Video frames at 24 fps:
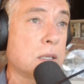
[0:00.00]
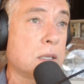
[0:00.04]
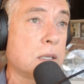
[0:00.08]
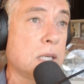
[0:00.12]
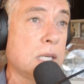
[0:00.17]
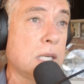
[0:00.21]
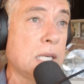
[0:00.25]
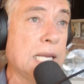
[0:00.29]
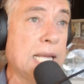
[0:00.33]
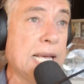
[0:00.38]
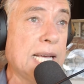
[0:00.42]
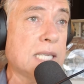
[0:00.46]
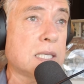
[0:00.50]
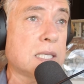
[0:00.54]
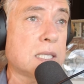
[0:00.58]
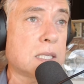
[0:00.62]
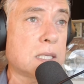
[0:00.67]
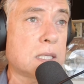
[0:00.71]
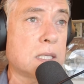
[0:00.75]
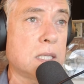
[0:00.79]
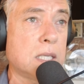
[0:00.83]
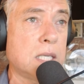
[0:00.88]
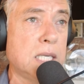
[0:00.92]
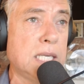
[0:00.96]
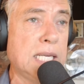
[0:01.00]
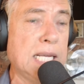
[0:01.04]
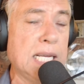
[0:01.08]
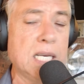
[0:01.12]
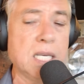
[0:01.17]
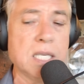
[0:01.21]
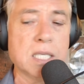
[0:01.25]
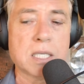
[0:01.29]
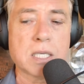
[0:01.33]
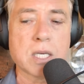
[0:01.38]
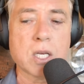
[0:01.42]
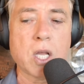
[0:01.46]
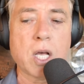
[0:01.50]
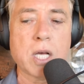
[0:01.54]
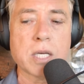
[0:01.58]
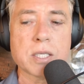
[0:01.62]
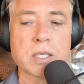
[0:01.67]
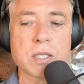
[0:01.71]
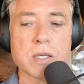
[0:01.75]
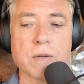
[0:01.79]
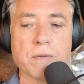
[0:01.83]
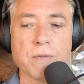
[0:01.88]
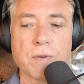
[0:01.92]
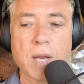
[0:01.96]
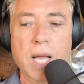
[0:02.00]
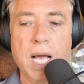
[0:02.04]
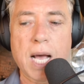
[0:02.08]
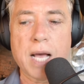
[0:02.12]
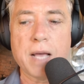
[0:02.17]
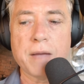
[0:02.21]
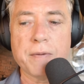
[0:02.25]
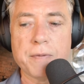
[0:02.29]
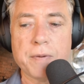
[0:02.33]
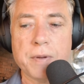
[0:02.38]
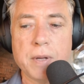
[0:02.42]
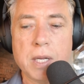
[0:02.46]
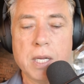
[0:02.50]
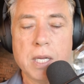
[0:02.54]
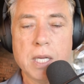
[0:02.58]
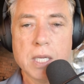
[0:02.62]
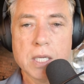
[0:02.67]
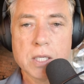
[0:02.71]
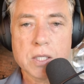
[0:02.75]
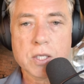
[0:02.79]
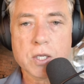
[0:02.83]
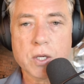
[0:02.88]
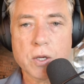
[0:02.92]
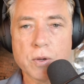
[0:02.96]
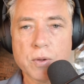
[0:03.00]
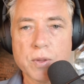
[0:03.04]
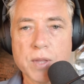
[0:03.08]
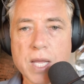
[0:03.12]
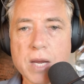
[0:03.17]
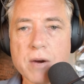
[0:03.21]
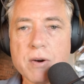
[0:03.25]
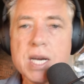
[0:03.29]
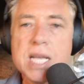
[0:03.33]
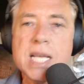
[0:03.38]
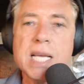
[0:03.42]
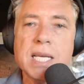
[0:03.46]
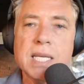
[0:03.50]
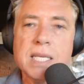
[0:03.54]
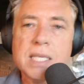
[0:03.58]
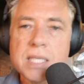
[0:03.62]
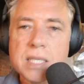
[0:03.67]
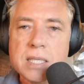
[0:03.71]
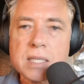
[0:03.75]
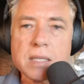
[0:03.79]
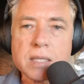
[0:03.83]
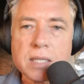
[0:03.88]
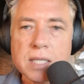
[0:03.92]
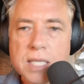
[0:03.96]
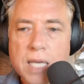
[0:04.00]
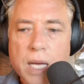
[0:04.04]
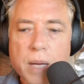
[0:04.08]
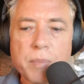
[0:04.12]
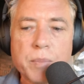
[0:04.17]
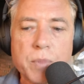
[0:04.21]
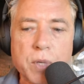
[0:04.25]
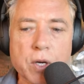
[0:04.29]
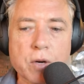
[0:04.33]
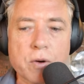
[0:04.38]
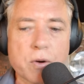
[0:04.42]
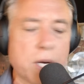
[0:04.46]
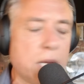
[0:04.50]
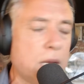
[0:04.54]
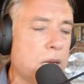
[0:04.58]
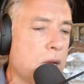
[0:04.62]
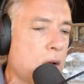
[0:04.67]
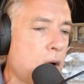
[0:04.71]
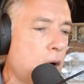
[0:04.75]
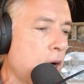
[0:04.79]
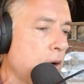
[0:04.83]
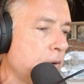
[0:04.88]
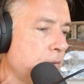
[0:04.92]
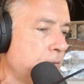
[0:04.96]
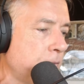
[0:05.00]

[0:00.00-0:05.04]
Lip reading: less needless loss of life. So there is some degree of